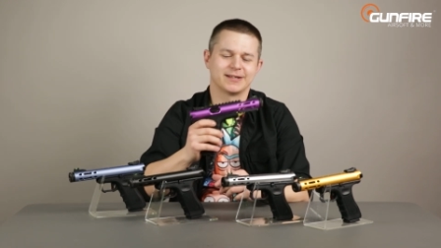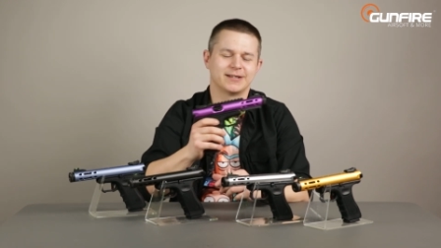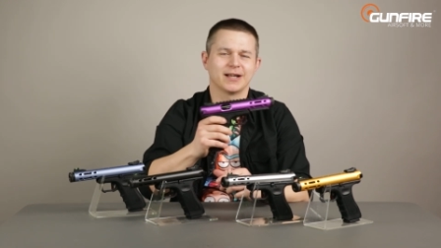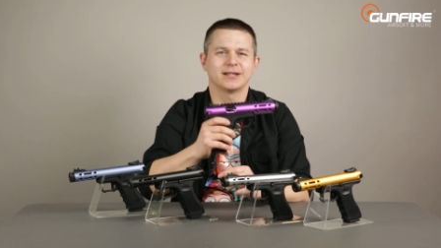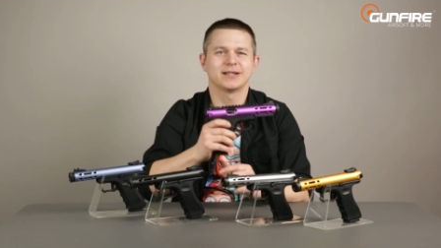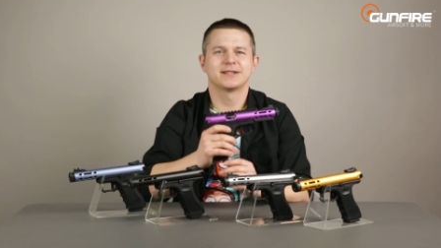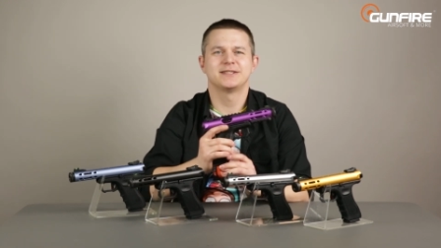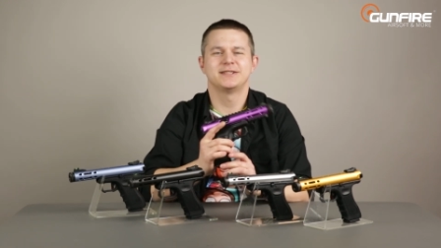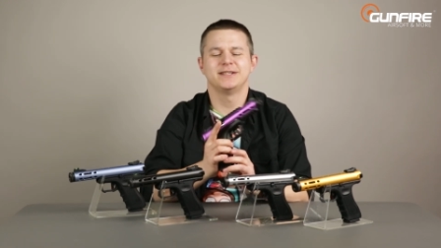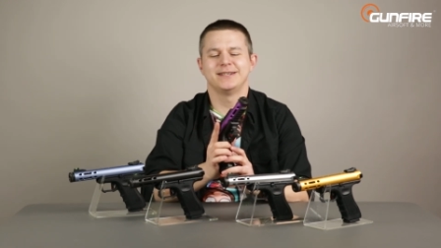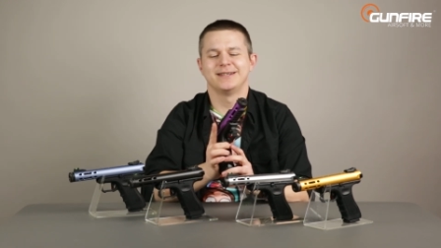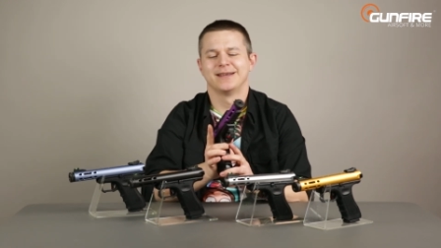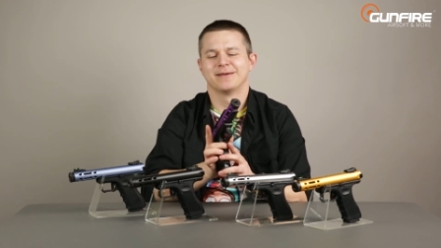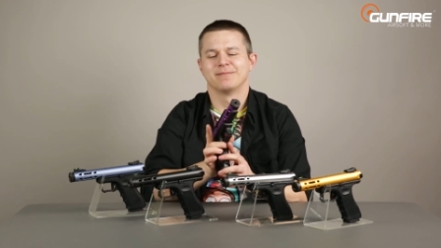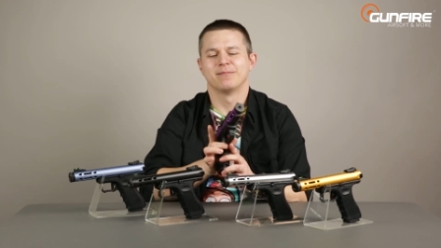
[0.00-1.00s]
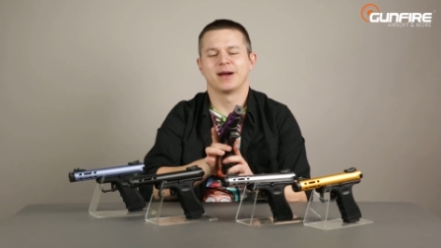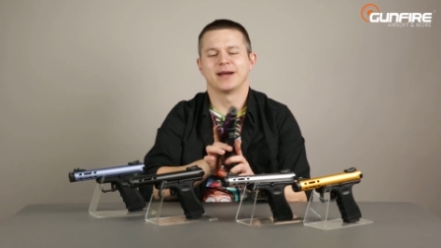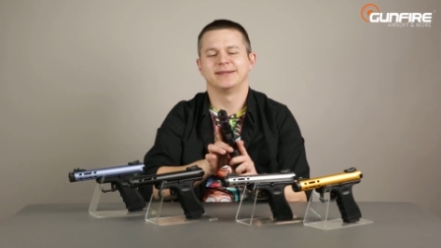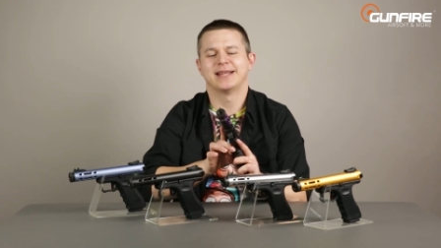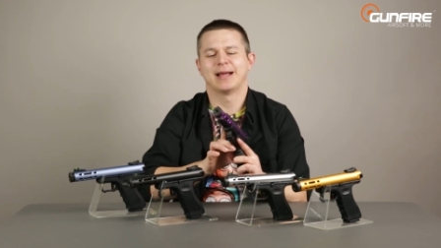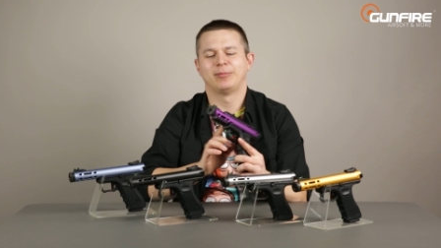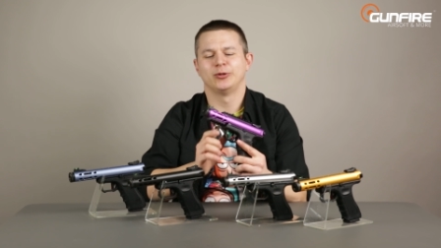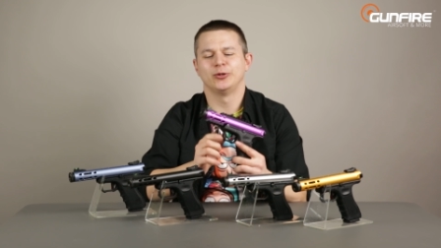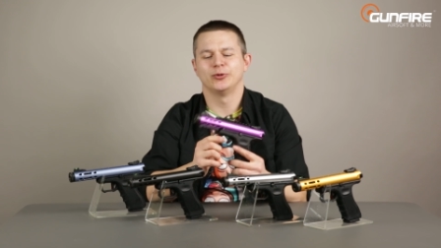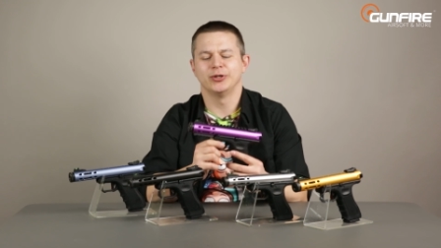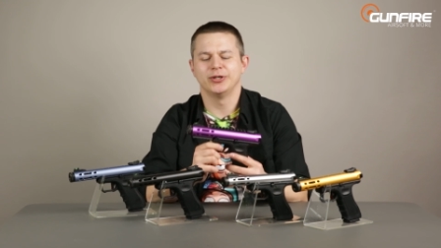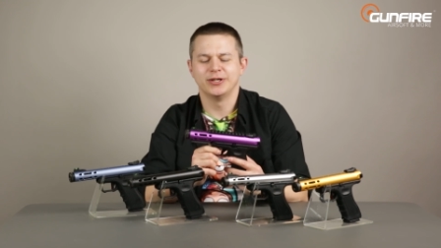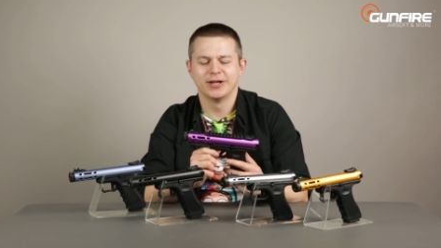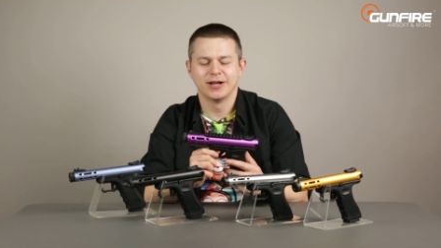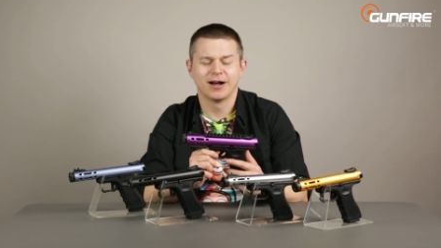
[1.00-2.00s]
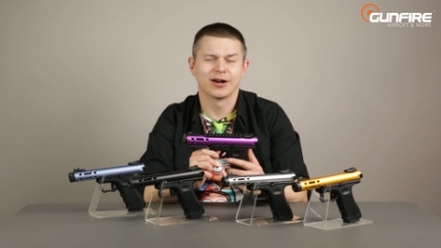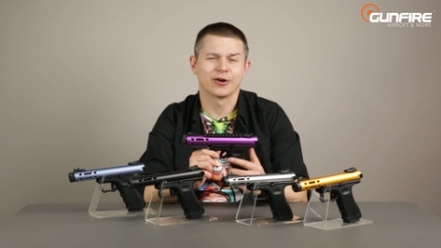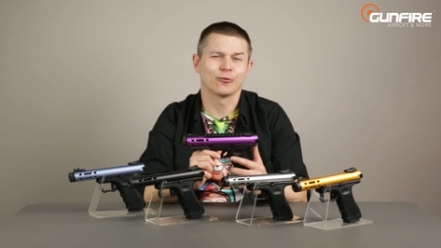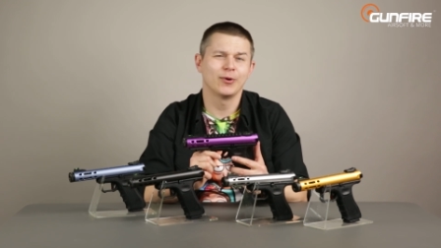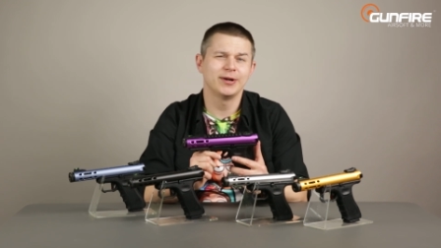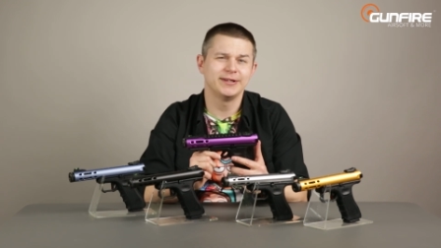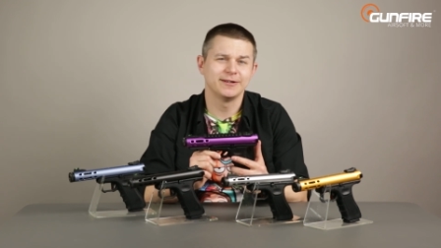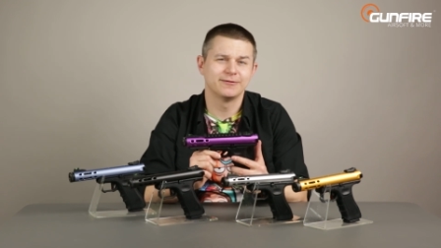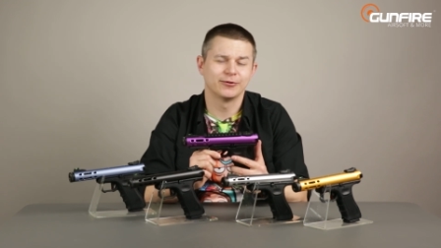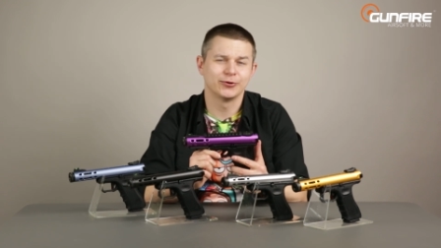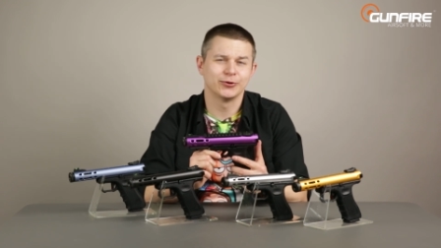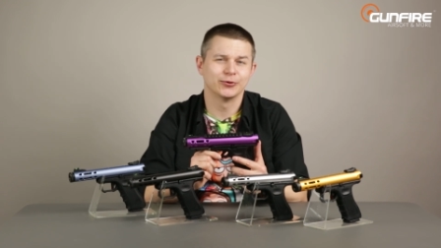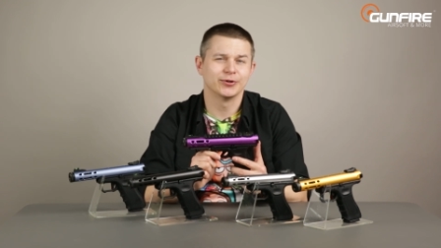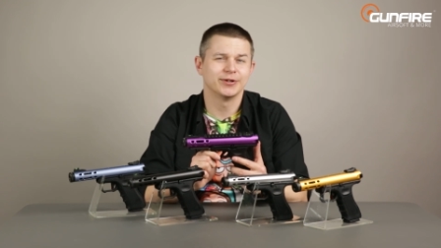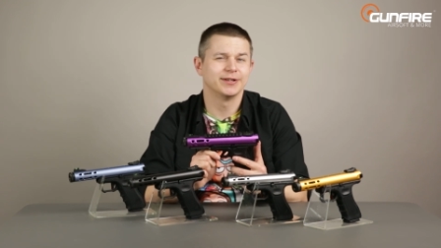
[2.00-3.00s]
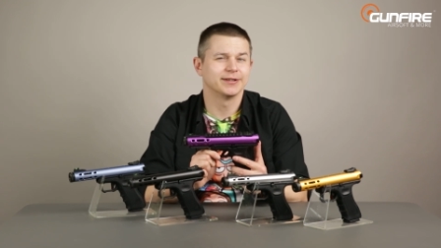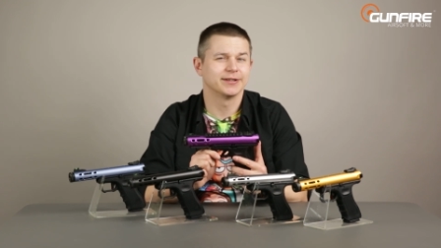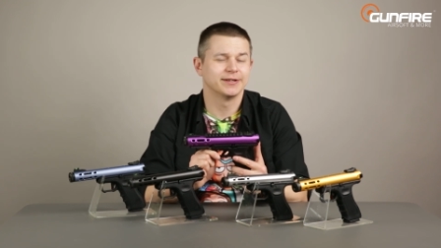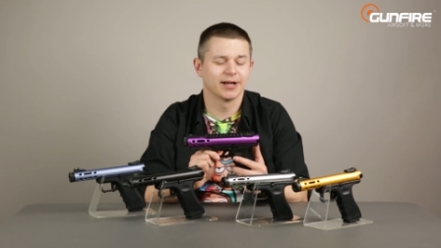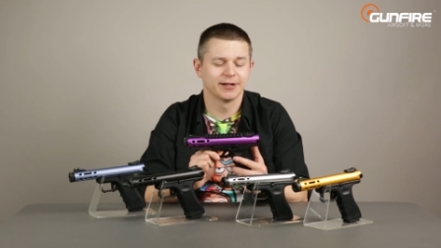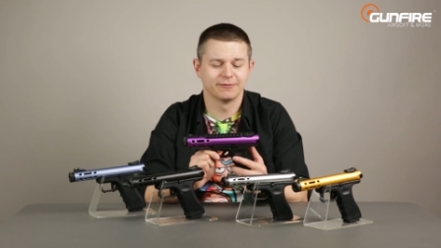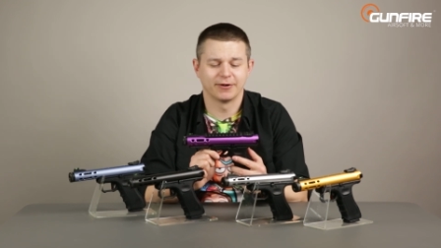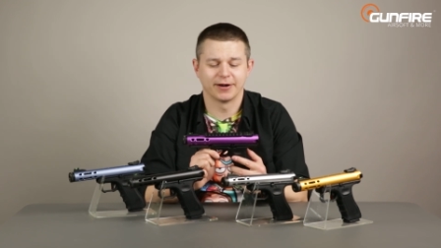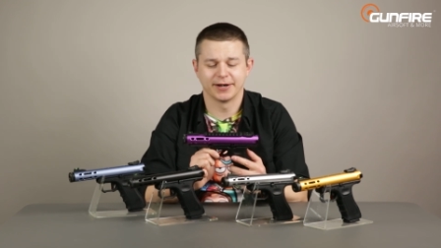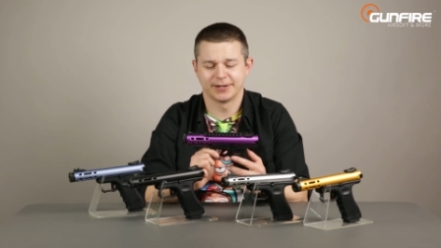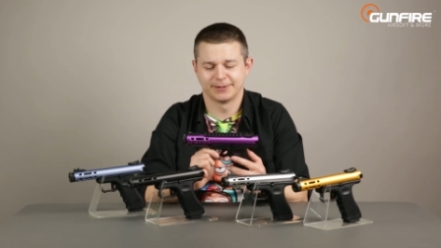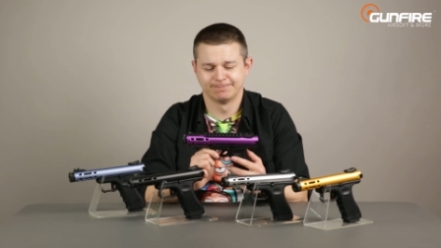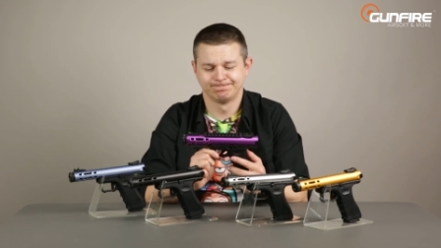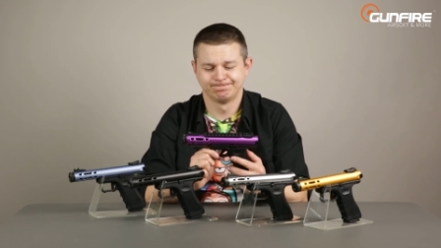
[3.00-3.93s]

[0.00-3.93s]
Galaxy by W E are waiting for you in Gunfire.